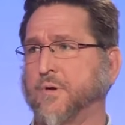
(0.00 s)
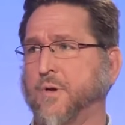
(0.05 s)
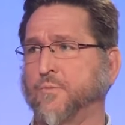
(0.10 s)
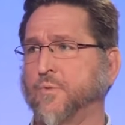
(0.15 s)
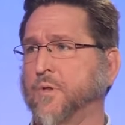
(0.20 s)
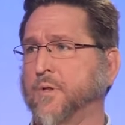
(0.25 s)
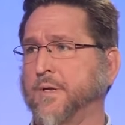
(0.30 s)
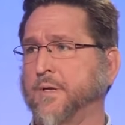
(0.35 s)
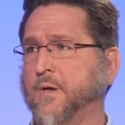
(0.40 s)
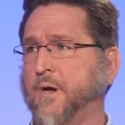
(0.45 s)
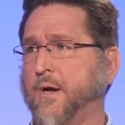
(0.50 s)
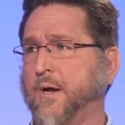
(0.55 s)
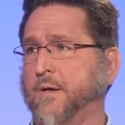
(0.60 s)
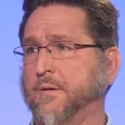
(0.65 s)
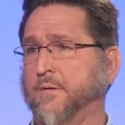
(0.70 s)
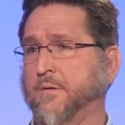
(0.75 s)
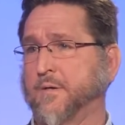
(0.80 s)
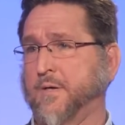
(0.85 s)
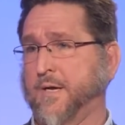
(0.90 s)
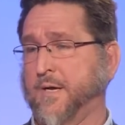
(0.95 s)
I'm really not.
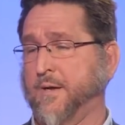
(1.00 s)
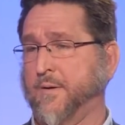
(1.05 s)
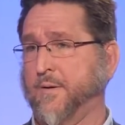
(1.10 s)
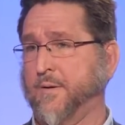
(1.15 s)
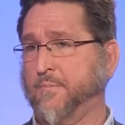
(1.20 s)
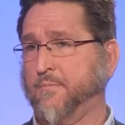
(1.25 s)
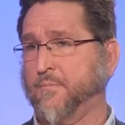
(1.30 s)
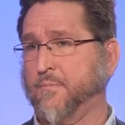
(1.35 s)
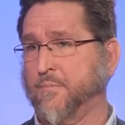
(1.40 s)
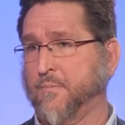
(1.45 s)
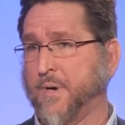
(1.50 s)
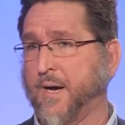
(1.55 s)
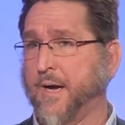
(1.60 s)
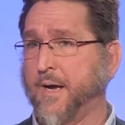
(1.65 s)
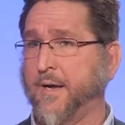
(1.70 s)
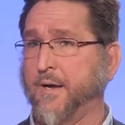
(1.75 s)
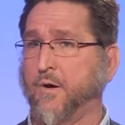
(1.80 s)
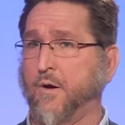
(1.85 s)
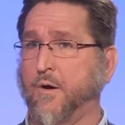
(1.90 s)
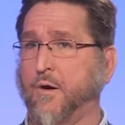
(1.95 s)
I,
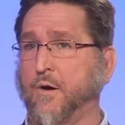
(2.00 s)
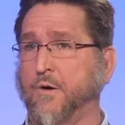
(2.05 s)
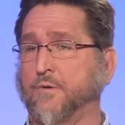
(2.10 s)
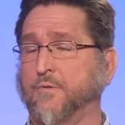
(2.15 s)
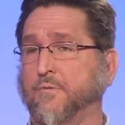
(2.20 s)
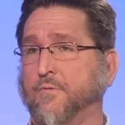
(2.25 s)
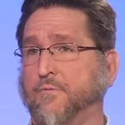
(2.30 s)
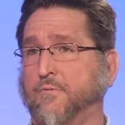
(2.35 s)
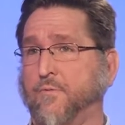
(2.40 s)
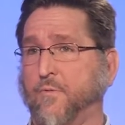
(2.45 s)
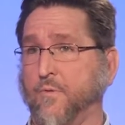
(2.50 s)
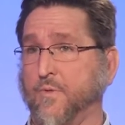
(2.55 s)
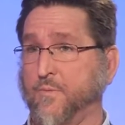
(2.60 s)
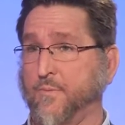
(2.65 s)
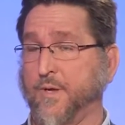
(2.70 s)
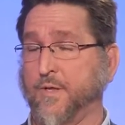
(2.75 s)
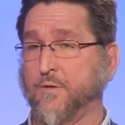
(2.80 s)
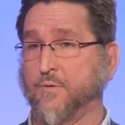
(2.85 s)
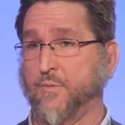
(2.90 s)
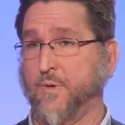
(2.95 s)
my heart for the
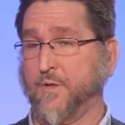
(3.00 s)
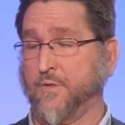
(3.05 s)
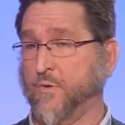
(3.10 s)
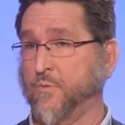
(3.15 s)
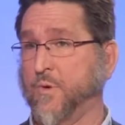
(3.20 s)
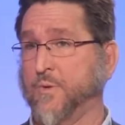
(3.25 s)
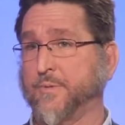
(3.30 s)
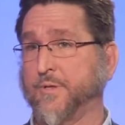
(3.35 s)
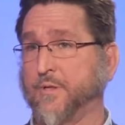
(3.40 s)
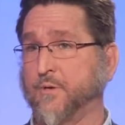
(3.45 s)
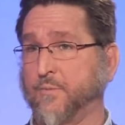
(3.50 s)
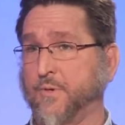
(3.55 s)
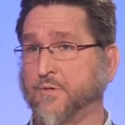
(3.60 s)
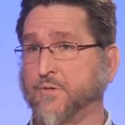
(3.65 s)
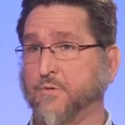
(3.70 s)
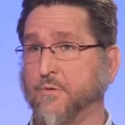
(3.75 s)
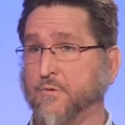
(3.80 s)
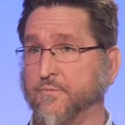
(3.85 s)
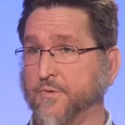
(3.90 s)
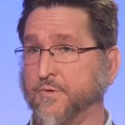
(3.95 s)
men and the women that we
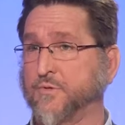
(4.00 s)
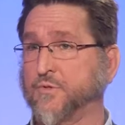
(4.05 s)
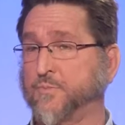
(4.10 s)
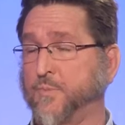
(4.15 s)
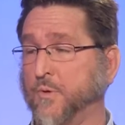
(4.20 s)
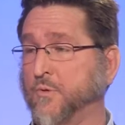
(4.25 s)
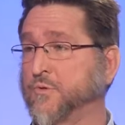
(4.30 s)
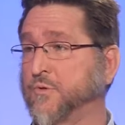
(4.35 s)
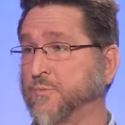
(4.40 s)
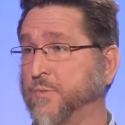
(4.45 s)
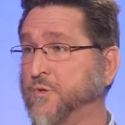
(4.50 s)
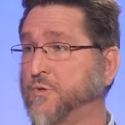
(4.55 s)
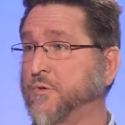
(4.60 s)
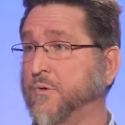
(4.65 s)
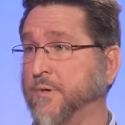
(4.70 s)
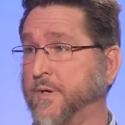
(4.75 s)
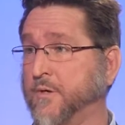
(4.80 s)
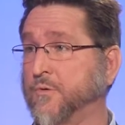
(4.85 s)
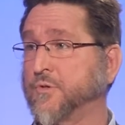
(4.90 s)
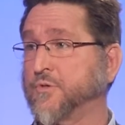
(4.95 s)
serve is spiritual
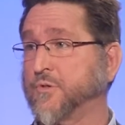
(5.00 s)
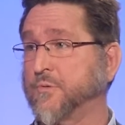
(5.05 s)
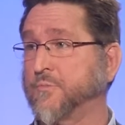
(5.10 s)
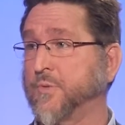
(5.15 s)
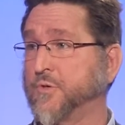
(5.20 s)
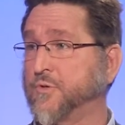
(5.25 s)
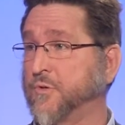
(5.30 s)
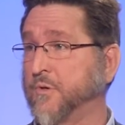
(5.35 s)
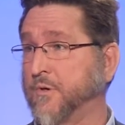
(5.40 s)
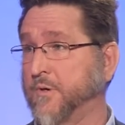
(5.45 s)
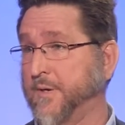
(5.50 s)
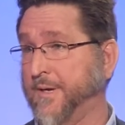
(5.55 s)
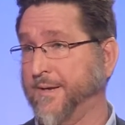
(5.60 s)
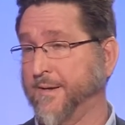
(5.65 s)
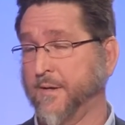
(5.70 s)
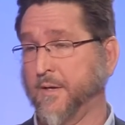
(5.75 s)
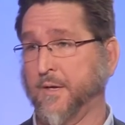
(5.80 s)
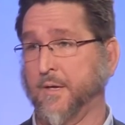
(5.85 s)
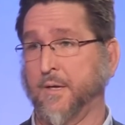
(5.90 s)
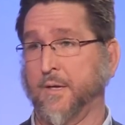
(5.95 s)
maturity, Christian maturity.
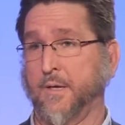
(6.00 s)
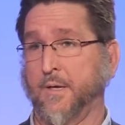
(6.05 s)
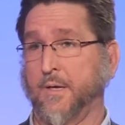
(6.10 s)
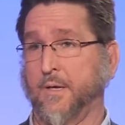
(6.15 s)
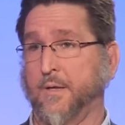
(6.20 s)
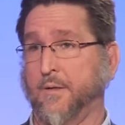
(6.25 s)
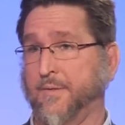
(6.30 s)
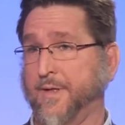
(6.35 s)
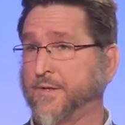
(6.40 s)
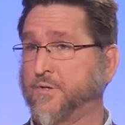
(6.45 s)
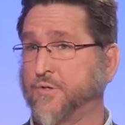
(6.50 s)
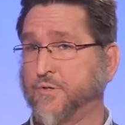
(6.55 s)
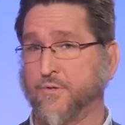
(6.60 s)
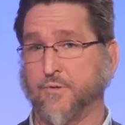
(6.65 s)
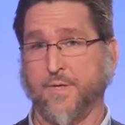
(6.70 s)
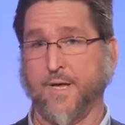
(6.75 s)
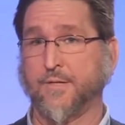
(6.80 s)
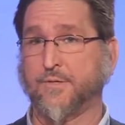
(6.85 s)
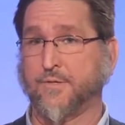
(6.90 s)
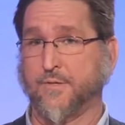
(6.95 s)
That's,
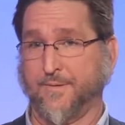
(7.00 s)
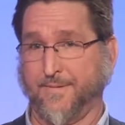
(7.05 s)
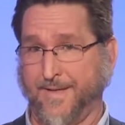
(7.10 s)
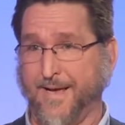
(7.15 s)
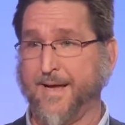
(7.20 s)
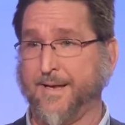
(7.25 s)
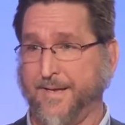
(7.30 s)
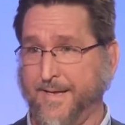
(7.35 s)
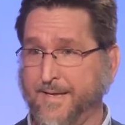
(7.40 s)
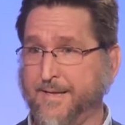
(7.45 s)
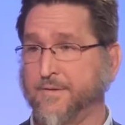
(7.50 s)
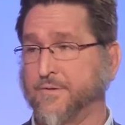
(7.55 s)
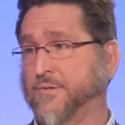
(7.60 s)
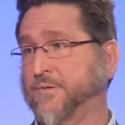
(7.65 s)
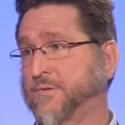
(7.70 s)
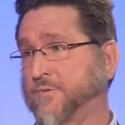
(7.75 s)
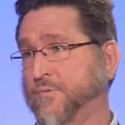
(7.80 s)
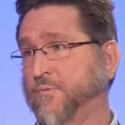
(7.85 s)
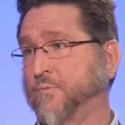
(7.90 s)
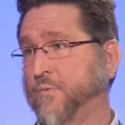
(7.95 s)
that's, that
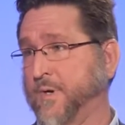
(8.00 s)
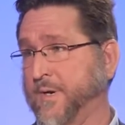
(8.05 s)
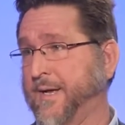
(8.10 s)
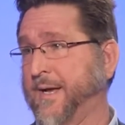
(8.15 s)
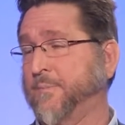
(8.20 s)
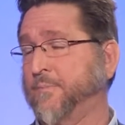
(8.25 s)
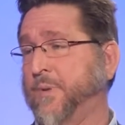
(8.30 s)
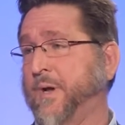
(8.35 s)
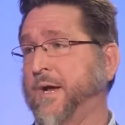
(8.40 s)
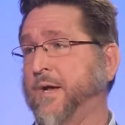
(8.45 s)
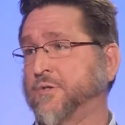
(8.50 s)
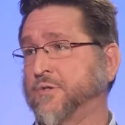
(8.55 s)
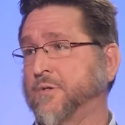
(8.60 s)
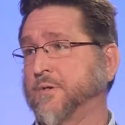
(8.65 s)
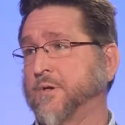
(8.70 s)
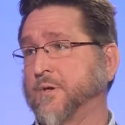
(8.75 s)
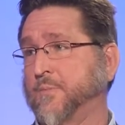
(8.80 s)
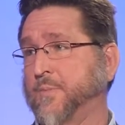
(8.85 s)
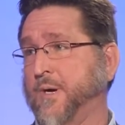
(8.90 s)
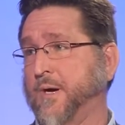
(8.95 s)
is what I'm
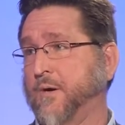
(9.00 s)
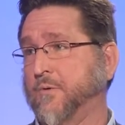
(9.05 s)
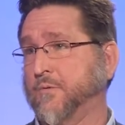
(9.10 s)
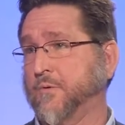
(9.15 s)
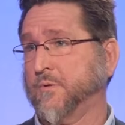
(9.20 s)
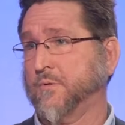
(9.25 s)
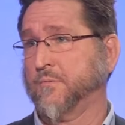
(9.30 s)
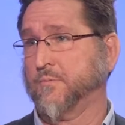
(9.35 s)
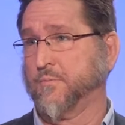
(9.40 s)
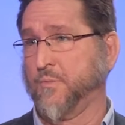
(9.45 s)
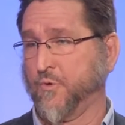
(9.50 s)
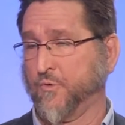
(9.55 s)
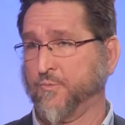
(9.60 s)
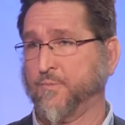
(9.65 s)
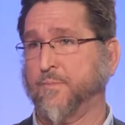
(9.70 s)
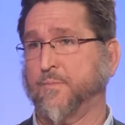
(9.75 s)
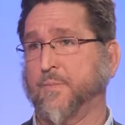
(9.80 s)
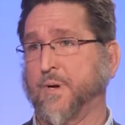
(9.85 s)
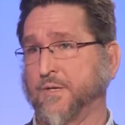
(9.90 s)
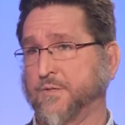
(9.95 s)
passionate about, both
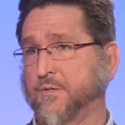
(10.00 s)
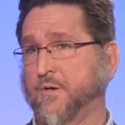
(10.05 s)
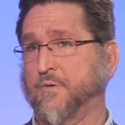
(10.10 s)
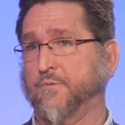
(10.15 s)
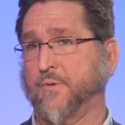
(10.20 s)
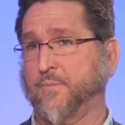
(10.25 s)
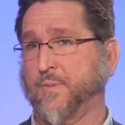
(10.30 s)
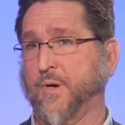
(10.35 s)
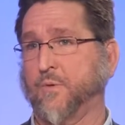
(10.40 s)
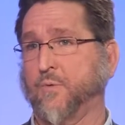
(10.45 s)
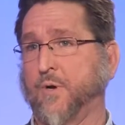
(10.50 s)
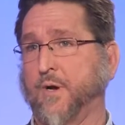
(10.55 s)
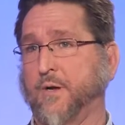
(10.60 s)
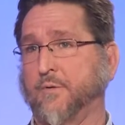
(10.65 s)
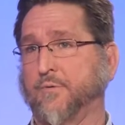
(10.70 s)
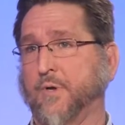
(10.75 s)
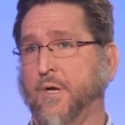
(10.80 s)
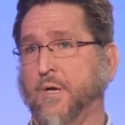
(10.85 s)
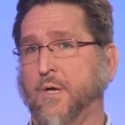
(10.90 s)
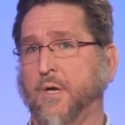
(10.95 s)
myself and my wife.
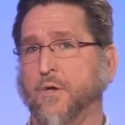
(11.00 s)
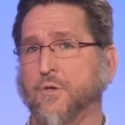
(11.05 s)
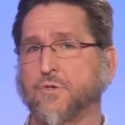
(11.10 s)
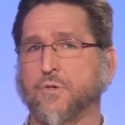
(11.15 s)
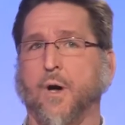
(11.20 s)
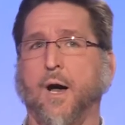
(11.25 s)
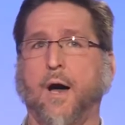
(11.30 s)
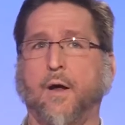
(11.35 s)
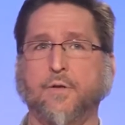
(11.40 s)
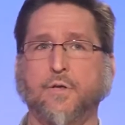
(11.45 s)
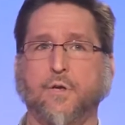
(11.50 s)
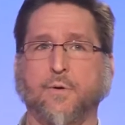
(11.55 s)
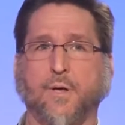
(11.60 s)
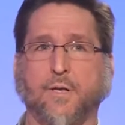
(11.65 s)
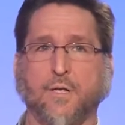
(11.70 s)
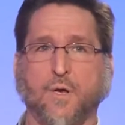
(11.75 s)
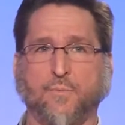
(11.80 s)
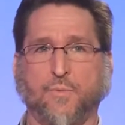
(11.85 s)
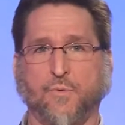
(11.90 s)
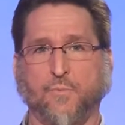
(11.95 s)
So, how do you
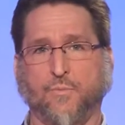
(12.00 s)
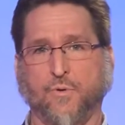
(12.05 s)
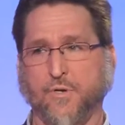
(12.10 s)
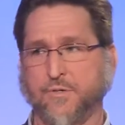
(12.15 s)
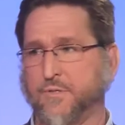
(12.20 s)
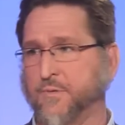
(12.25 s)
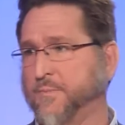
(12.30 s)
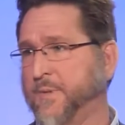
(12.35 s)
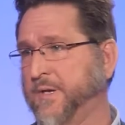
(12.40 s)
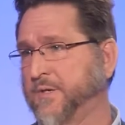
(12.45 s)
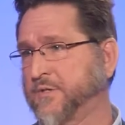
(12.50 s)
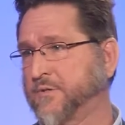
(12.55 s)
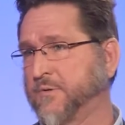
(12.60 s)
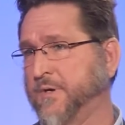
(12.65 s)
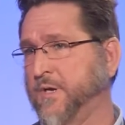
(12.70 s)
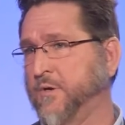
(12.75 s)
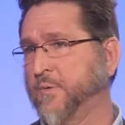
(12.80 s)
end up in prison ministry?